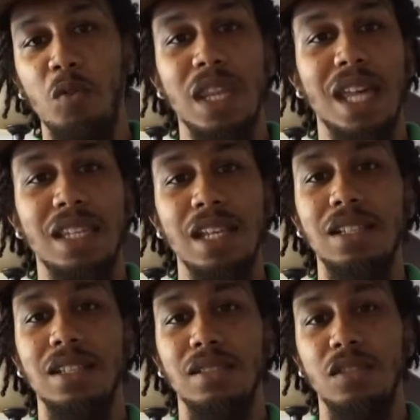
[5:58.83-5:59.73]
I
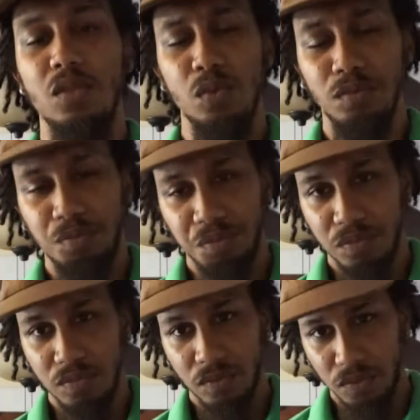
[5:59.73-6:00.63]
need to do
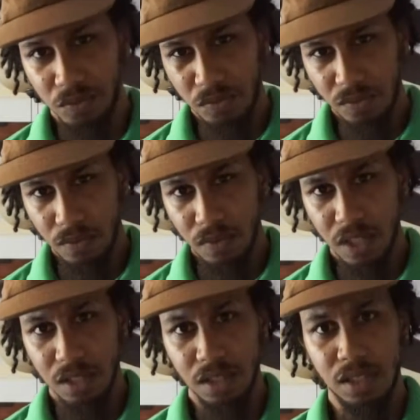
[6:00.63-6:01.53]

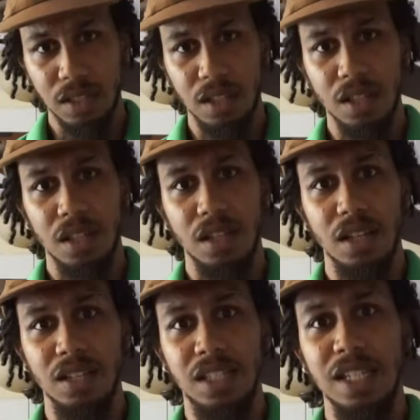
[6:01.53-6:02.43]
to
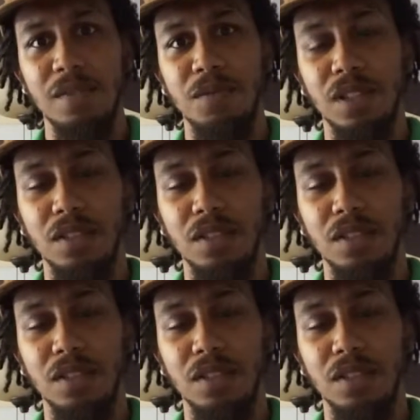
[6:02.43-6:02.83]
achieve